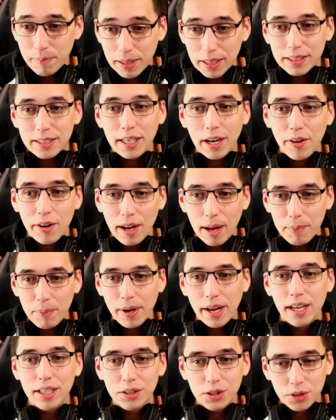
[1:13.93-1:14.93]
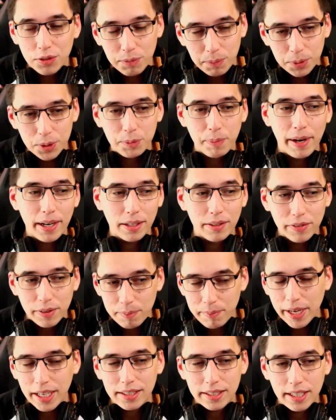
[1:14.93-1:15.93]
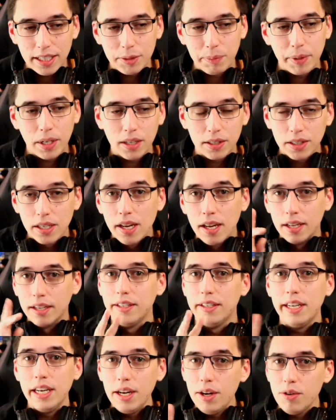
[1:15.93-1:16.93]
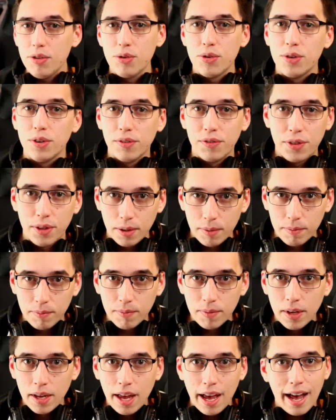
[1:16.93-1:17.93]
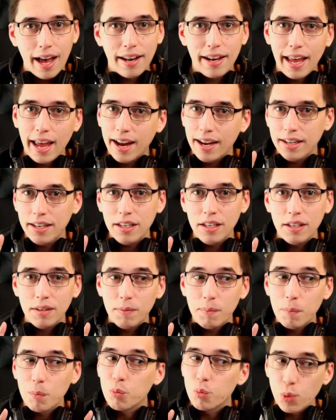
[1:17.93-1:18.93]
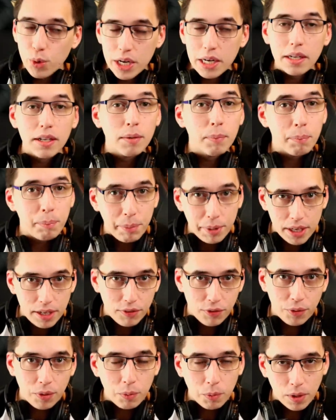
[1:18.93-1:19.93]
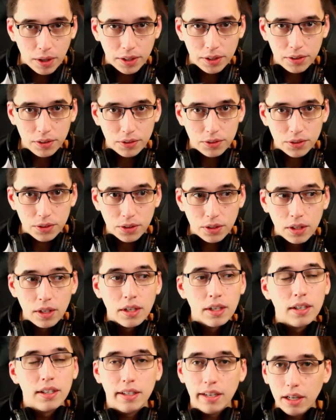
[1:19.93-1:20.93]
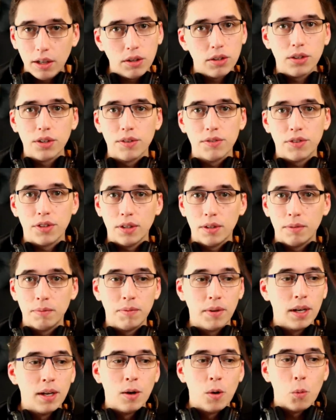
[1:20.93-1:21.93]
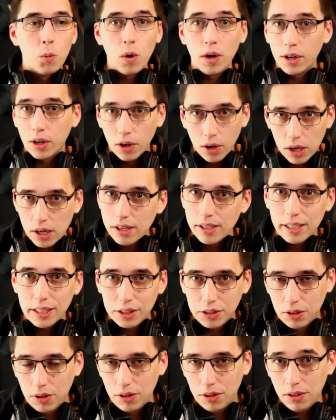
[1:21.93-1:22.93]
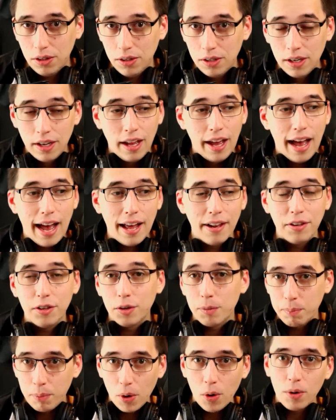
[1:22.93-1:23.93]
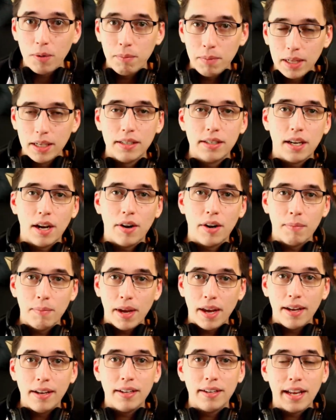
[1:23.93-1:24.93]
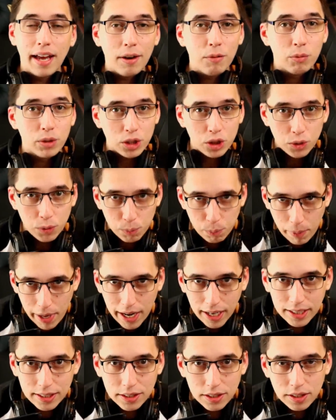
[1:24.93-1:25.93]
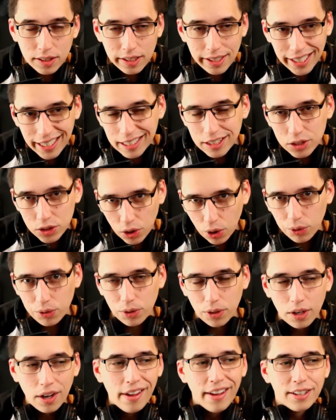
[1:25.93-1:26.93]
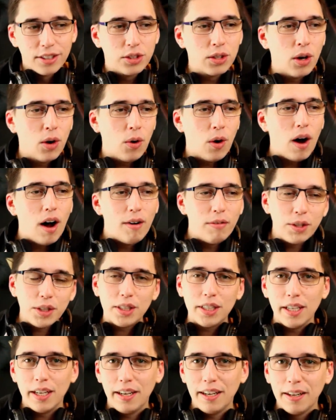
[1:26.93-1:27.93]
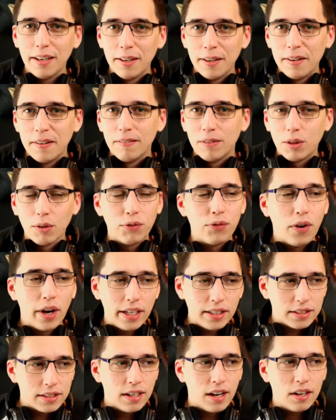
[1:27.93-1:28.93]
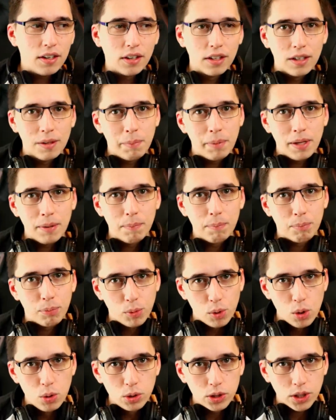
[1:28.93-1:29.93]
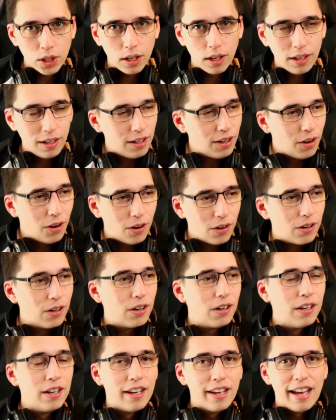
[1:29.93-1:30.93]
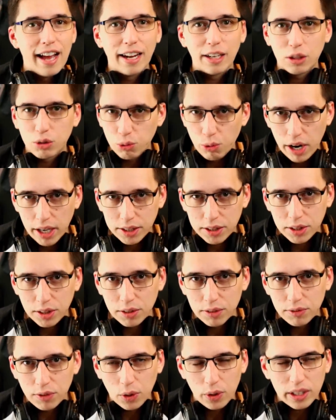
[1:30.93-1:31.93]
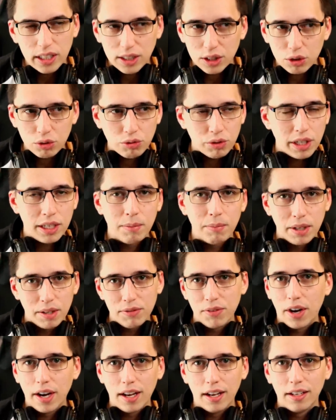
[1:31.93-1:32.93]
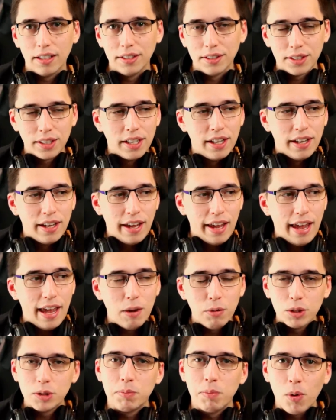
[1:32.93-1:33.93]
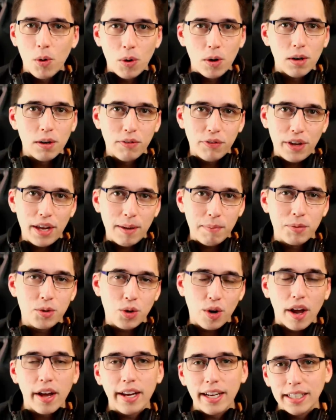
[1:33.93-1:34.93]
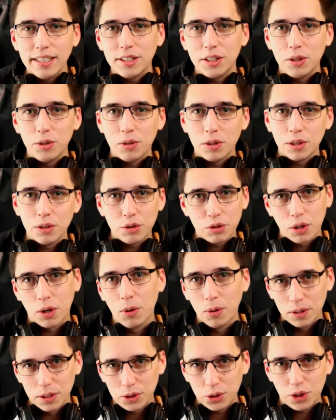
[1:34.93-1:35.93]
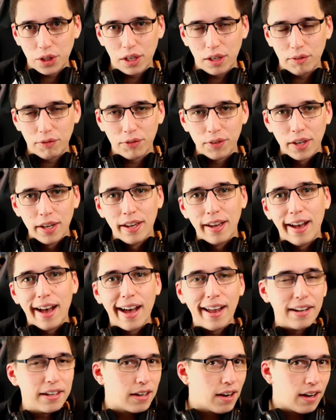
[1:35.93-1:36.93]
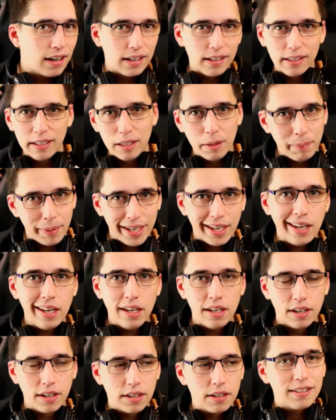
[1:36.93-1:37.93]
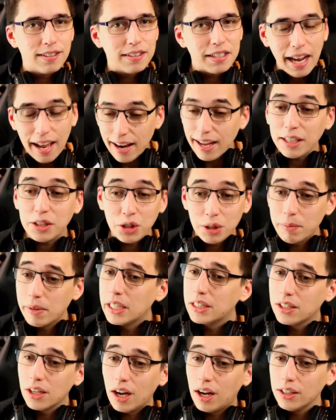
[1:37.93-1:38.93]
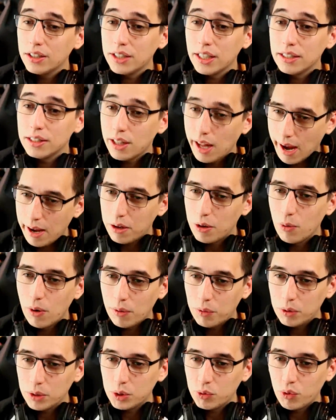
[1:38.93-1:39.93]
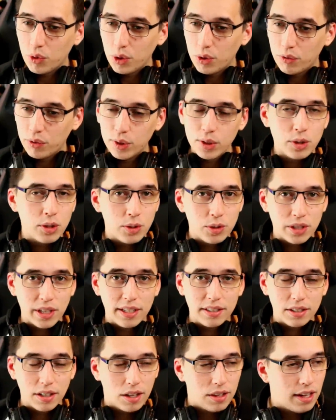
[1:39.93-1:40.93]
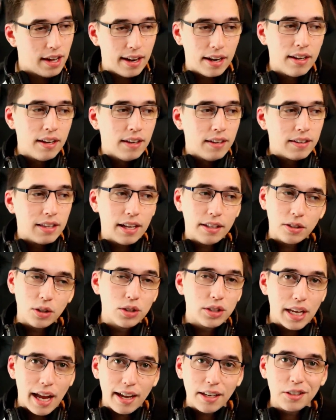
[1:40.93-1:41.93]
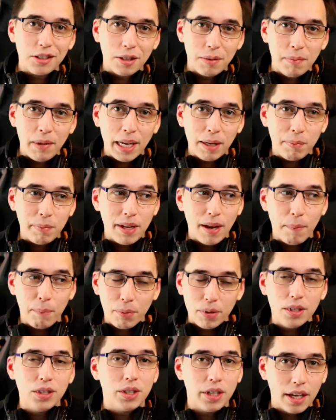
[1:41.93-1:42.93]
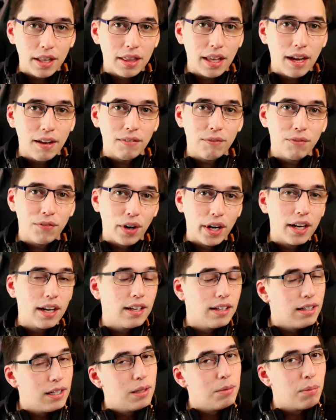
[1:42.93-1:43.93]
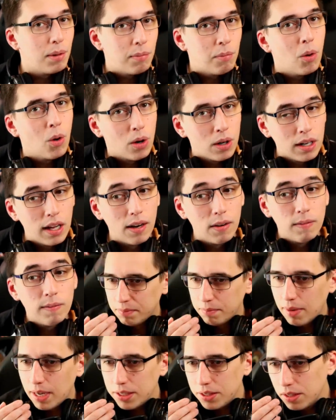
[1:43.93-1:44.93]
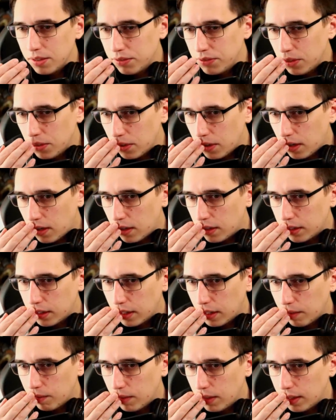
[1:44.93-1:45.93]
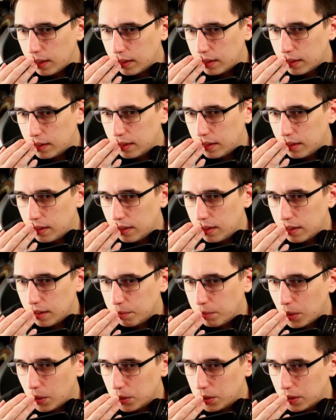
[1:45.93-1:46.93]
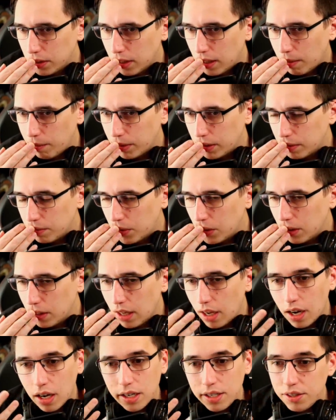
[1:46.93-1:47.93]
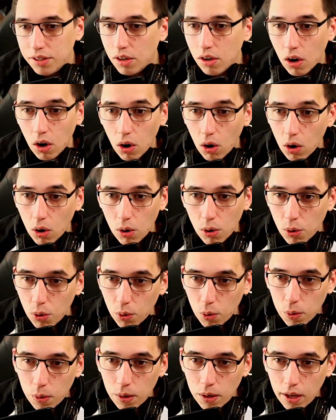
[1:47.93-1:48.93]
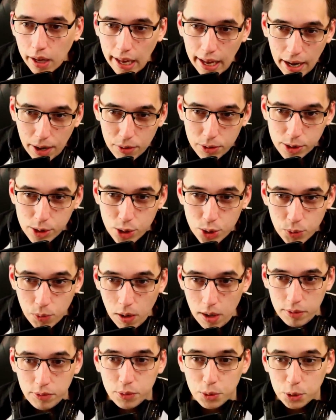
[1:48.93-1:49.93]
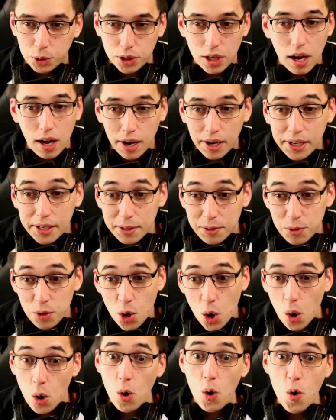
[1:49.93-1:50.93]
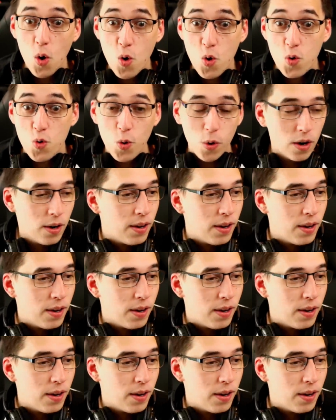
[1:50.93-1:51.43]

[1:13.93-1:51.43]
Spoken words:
Military apprehension perspective, it makes sense because neither of them had any real beef with one another. Neither of them want to hurt each other, and they're both military men that respect each other. So, obviously, the fight's not going to be brutal or aggressive or extremely violent. It was more of him trying to control the Chief. And it got a little bit heated. That actually makes a lot of sense. Thank you, Effortless, for your 2 cents on that. That does actually make me appreciate that fight a little bit more now. Imagine a flood horror game, like the motion comic. I know, Eruge Waffles. I know.